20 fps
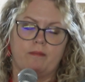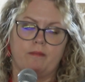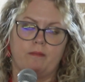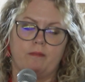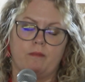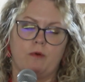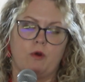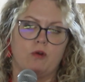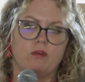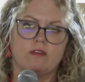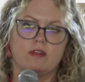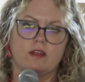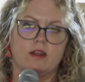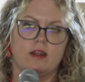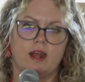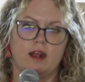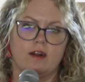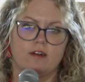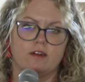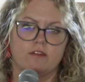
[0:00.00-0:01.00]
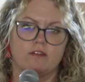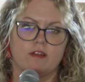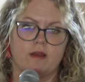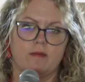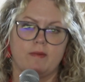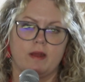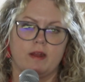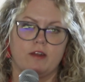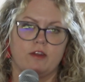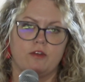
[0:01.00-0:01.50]
Most of the doctors I've
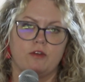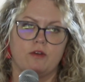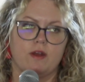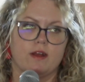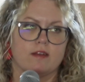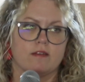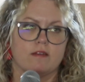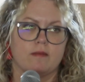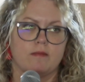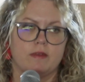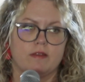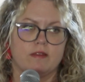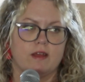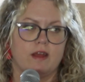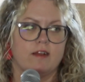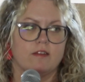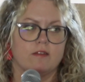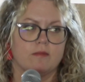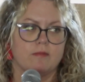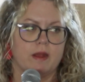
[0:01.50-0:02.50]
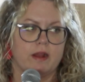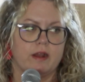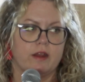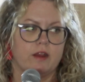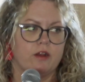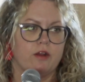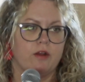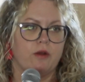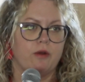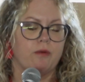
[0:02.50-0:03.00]
been to, besides my
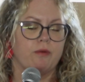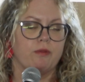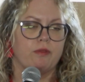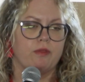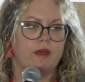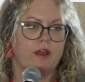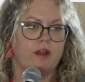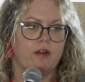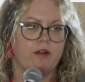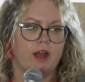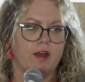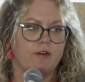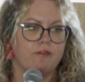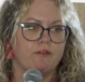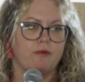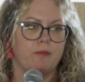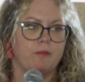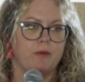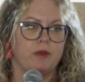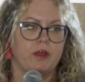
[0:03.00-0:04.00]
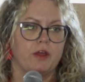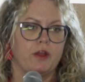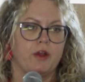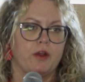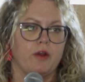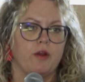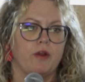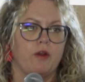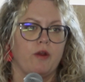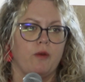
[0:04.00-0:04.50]
neuro, they are not
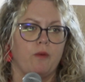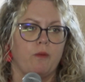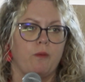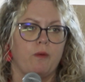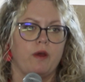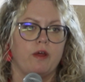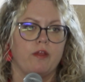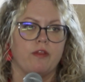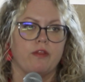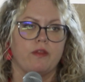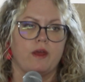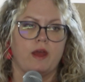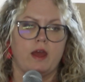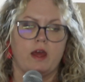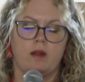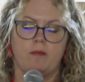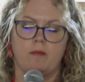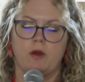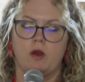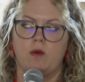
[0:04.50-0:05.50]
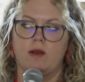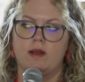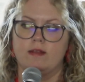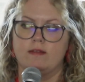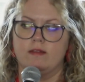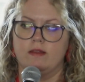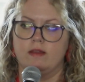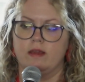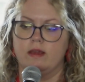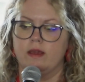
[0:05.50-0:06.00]
familiar with
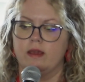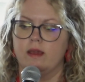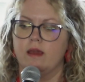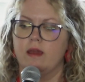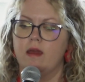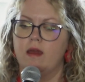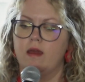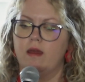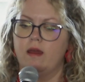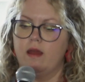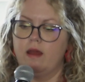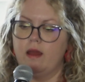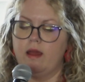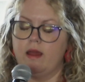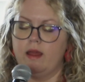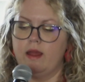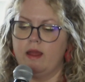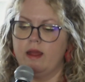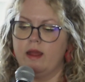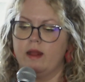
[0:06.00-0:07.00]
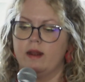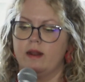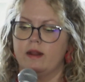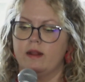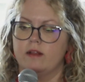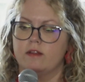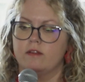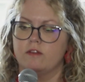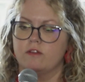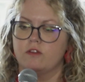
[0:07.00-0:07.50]
NMOSD,
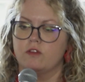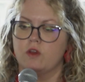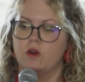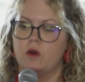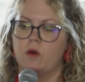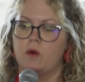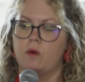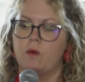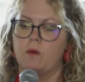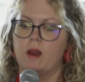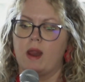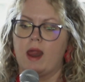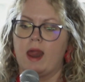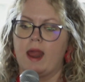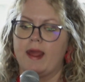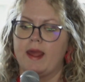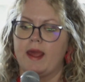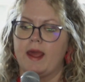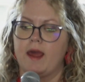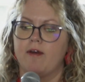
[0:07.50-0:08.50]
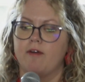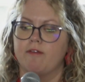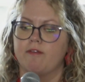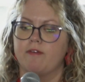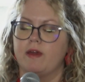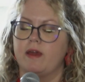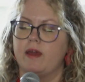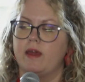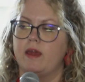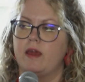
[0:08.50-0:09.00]
and so I have
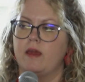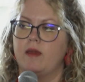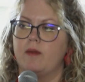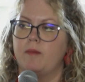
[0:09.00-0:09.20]
a